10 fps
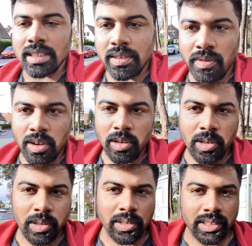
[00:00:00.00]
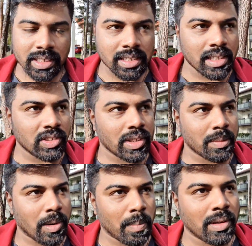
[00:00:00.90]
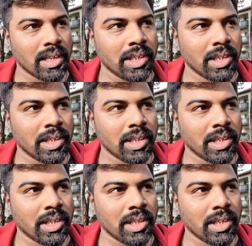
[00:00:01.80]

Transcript: they follow signals very properly.